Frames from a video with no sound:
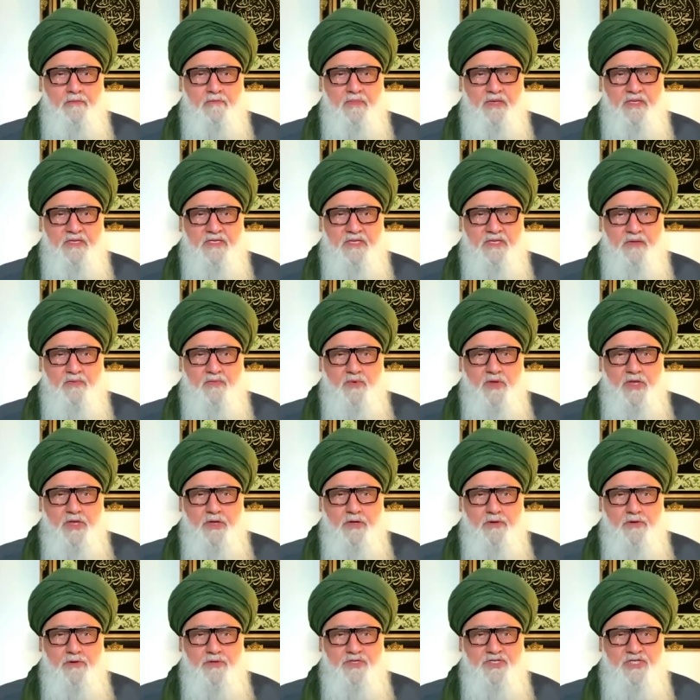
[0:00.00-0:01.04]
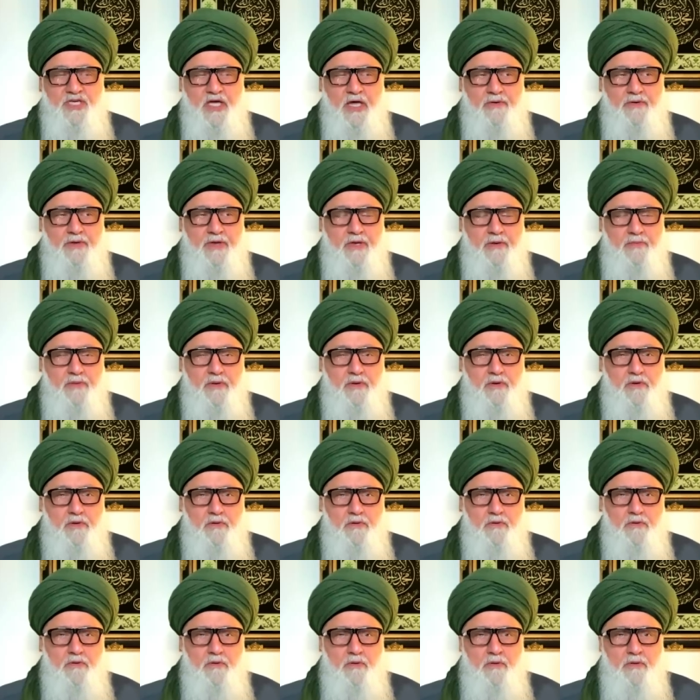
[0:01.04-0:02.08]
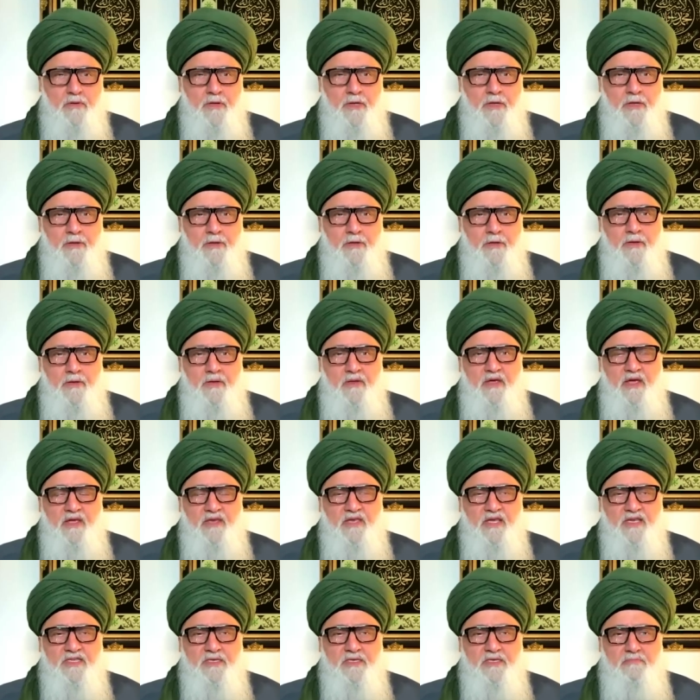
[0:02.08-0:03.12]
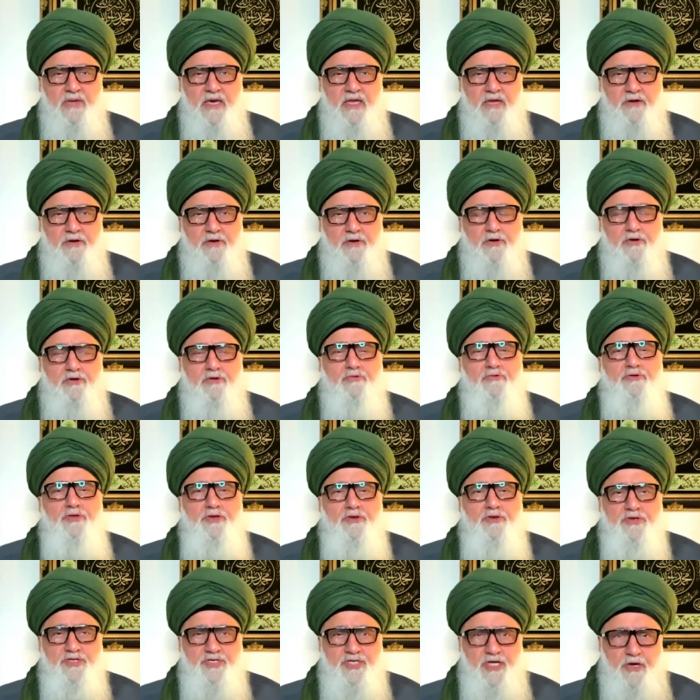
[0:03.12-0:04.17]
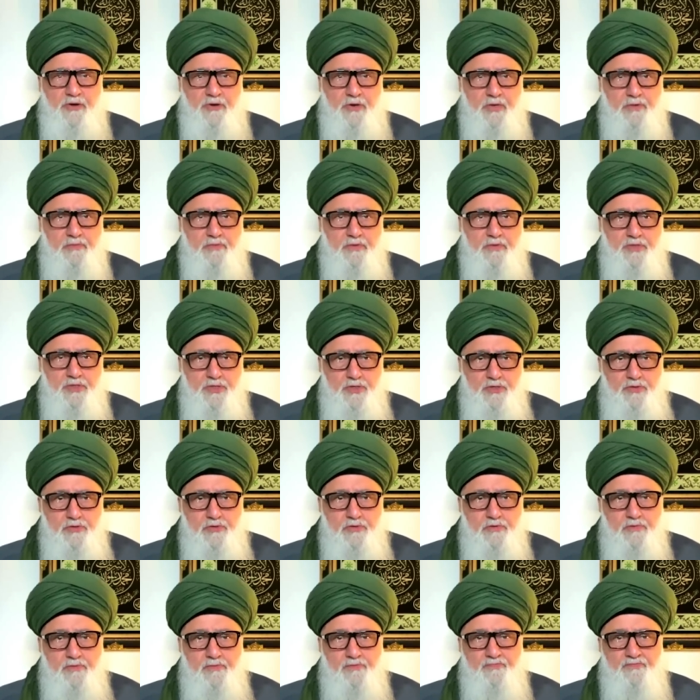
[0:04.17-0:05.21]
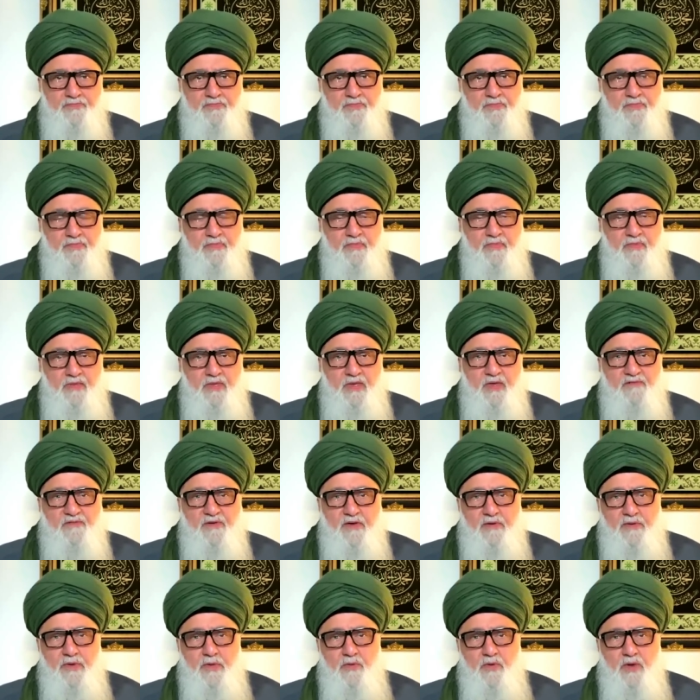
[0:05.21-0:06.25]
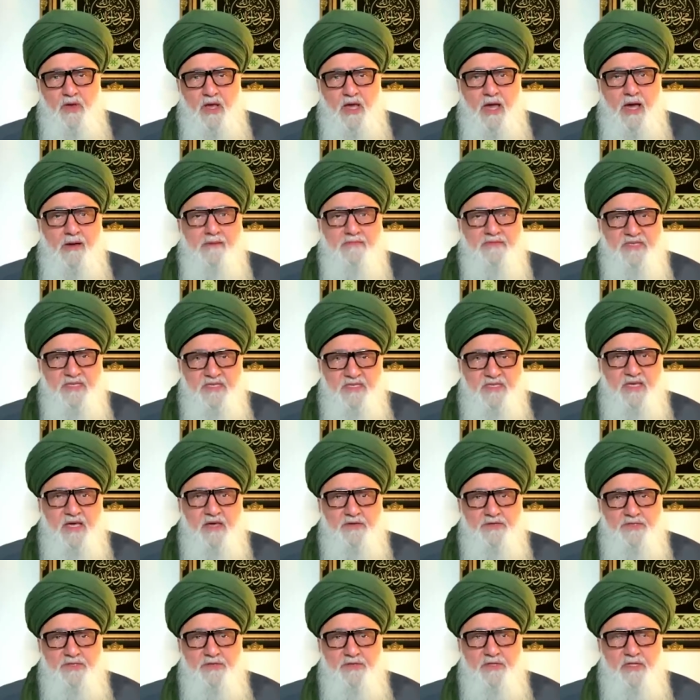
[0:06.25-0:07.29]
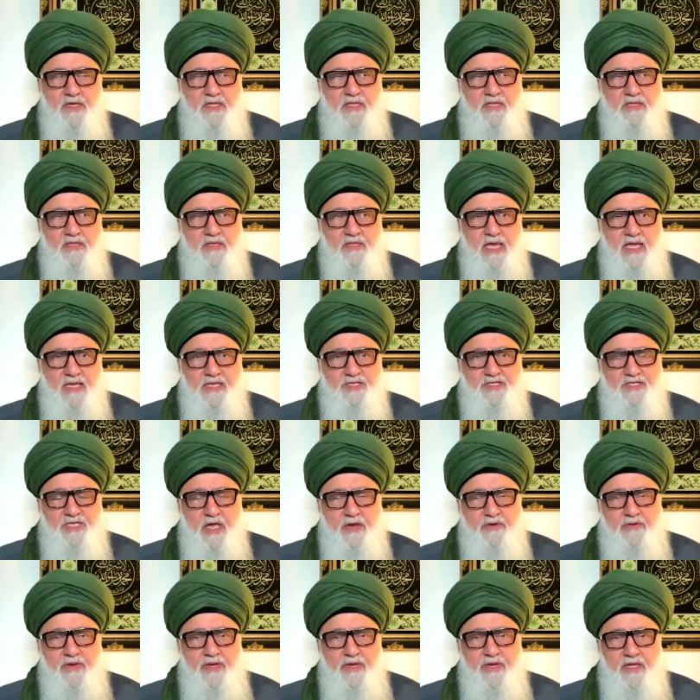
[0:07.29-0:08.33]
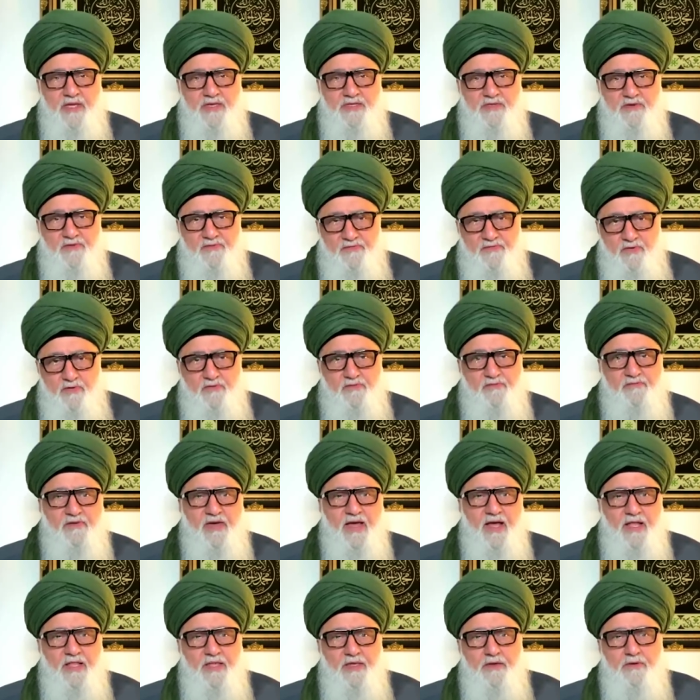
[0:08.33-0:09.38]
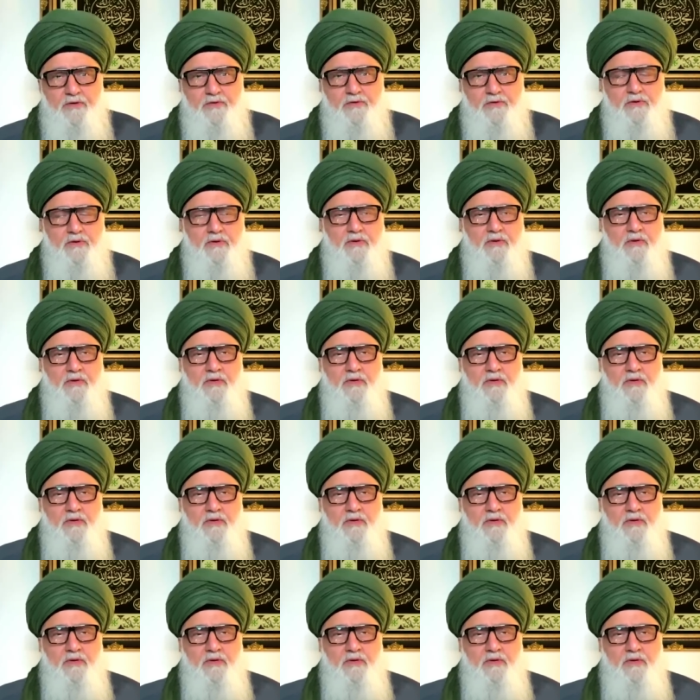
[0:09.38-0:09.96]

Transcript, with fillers: Means that when you're charitable, it doesn't matter who you're charitable to. If anyone comes and tells you that that charity is of no value,